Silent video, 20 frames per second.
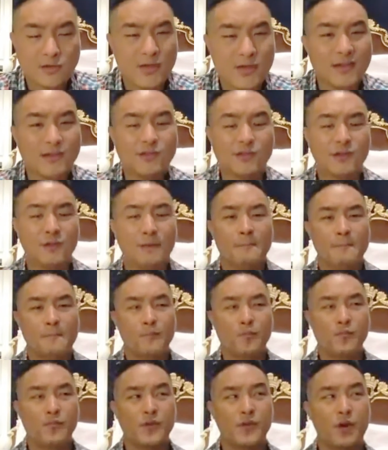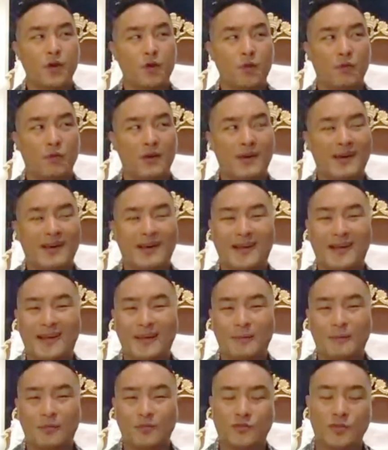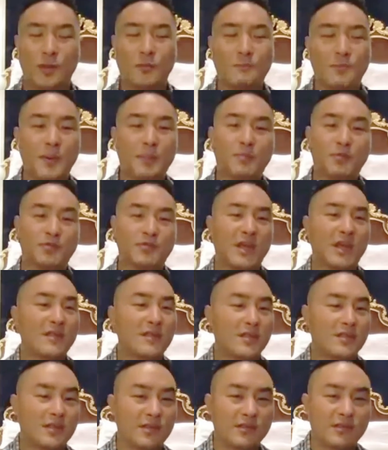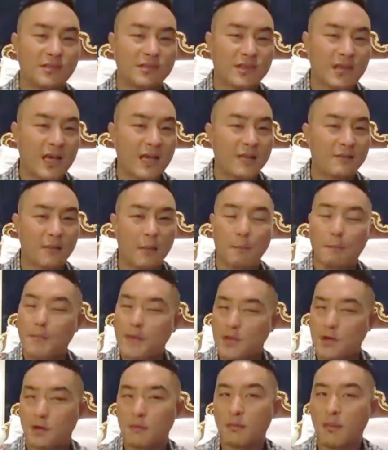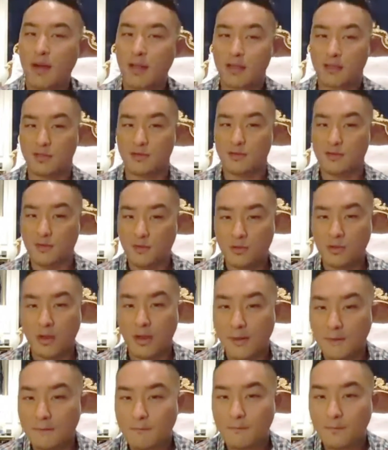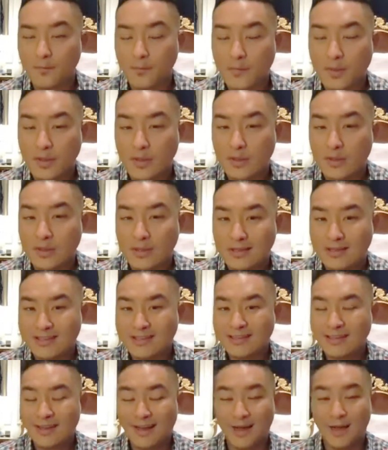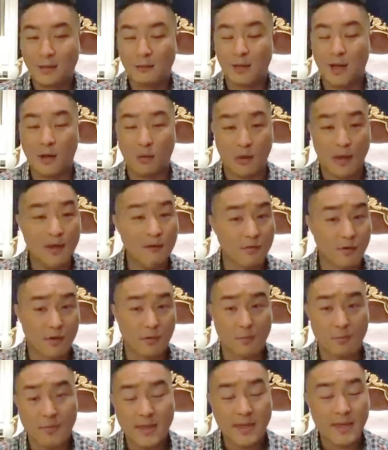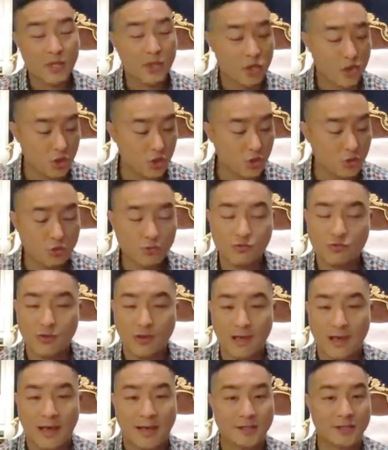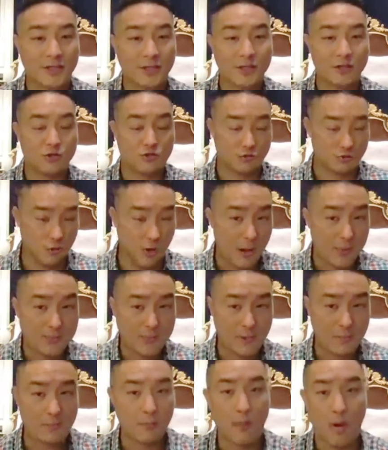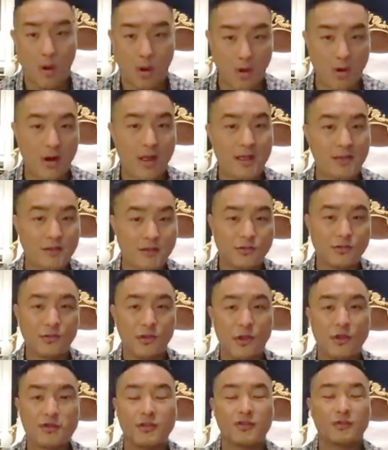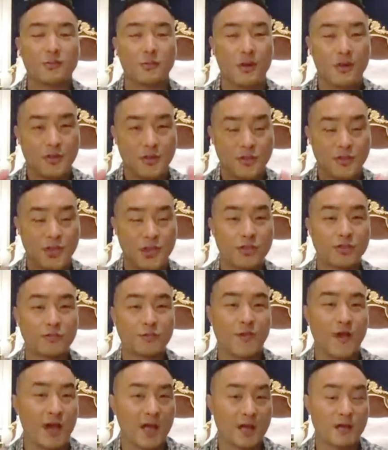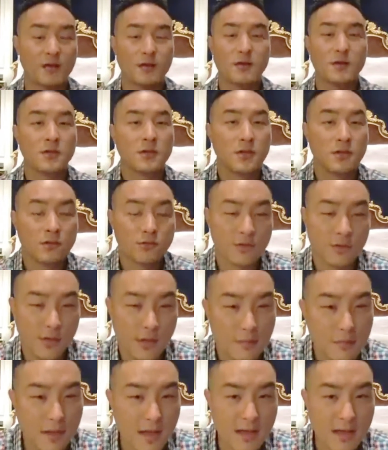and in a sense, you know, uh, some people say that this is kind of a bitter month. Okay, um, however, many Jews actually dropped the Mar and just called this month Sheshvat.